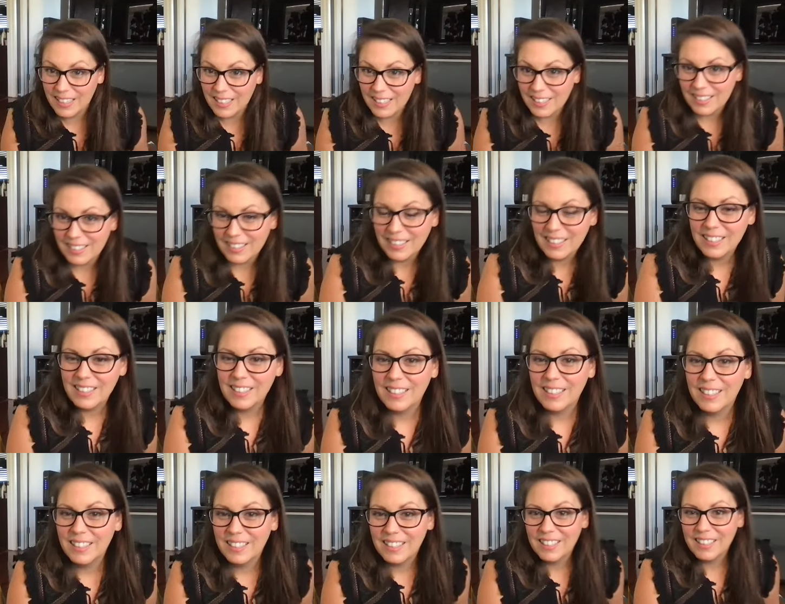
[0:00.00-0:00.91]

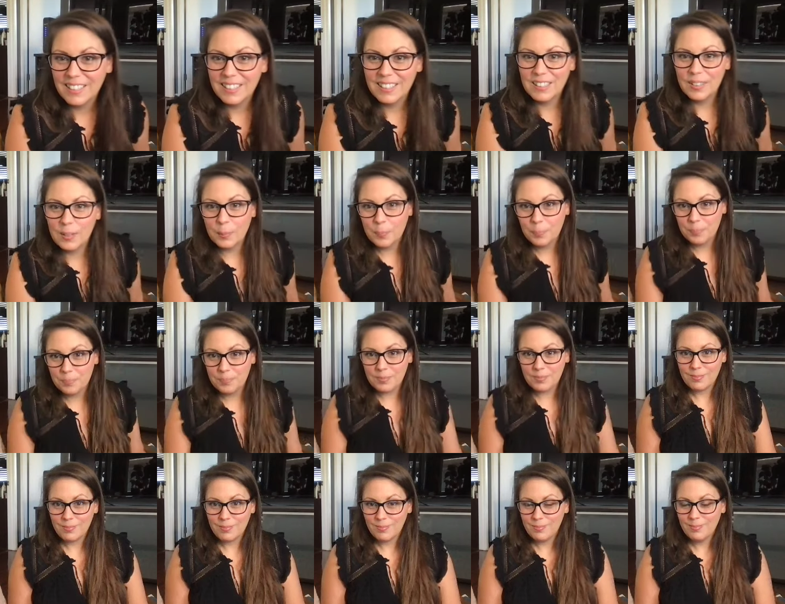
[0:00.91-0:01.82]

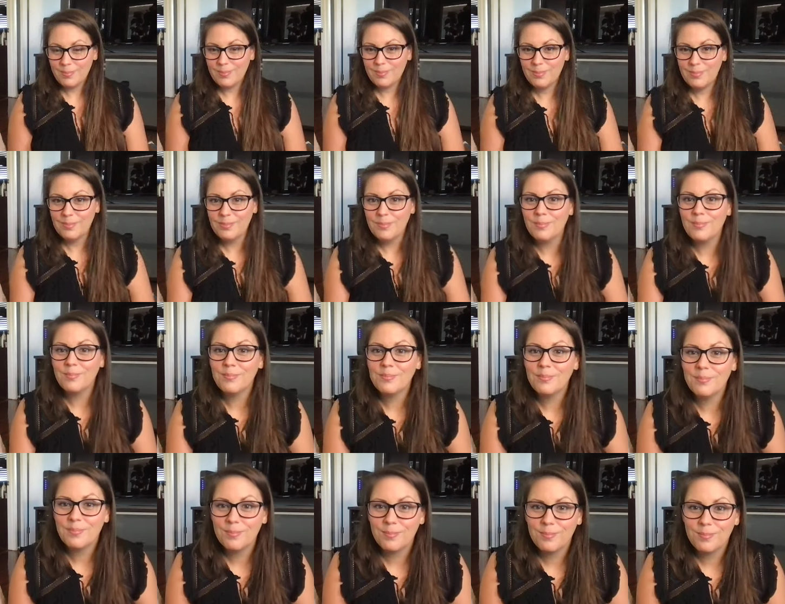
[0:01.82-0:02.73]

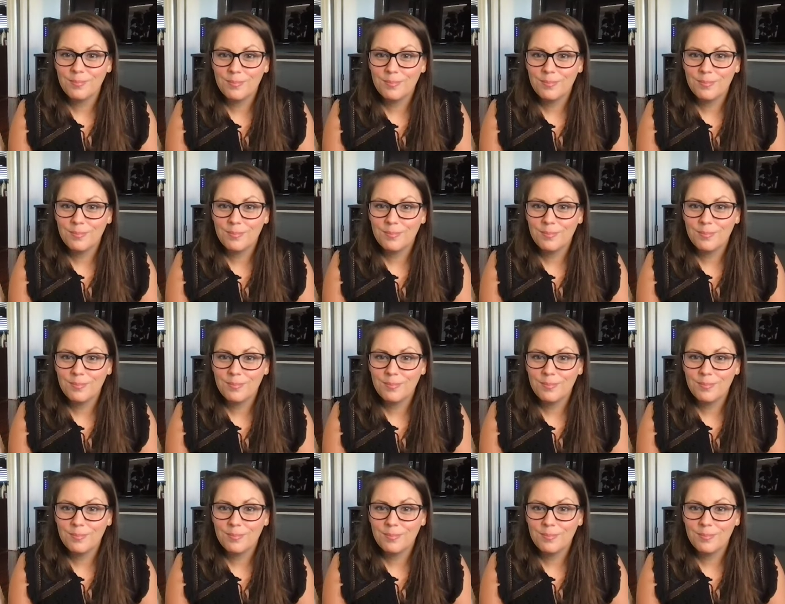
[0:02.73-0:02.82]
[no speech]